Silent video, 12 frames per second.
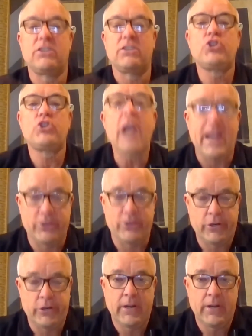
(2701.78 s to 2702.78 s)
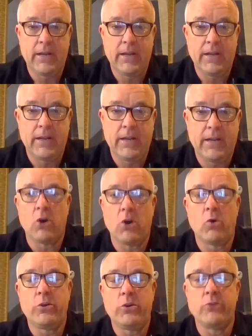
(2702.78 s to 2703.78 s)
changed.
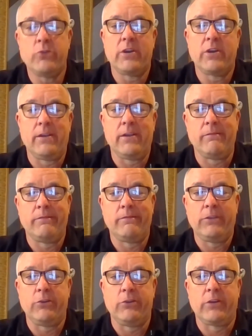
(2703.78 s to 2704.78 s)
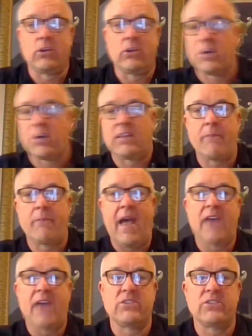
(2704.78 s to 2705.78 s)
So you can look at the
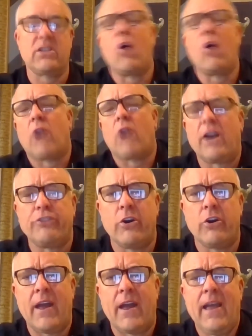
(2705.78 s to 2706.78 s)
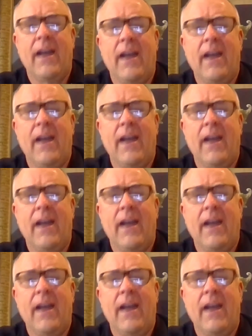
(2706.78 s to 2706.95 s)
past and say, oh gosh, you know, I